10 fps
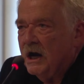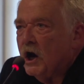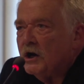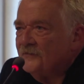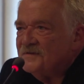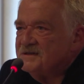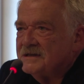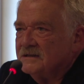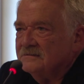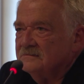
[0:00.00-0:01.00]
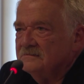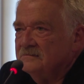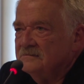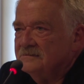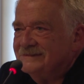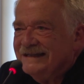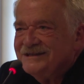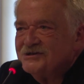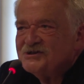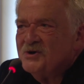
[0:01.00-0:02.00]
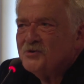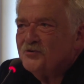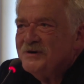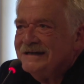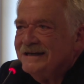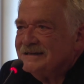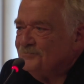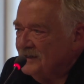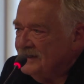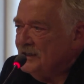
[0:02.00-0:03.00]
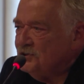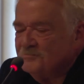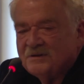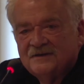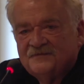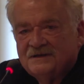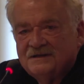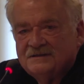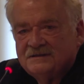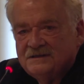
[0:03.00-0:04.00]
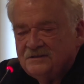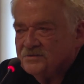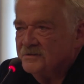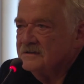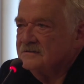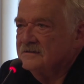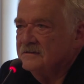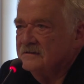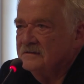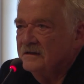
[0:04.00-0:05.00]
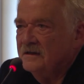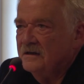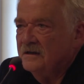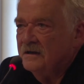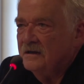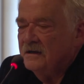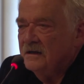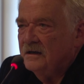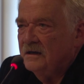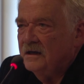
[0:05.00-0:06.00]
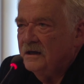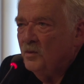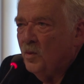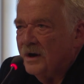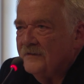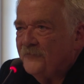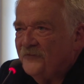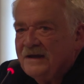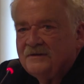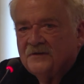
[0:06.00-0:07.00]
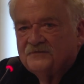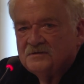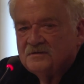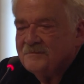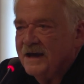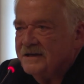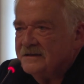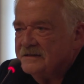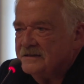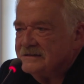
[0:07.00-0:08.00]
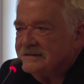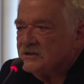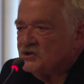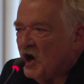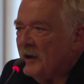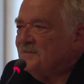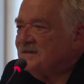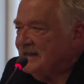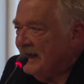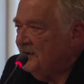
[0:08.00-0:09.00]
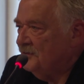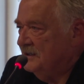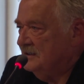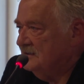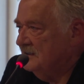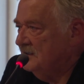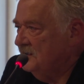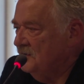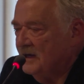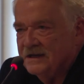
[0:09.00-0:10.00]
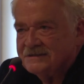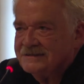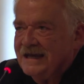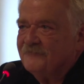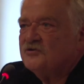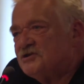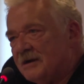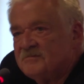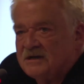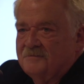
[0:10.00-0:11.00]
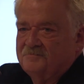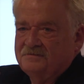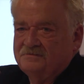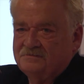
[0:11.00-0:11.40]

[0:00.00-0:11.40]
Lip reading: All of a sudden, and there's no real explanation, but I find it interesting, in one field of the humanities, the top salaries in the US have jumped up.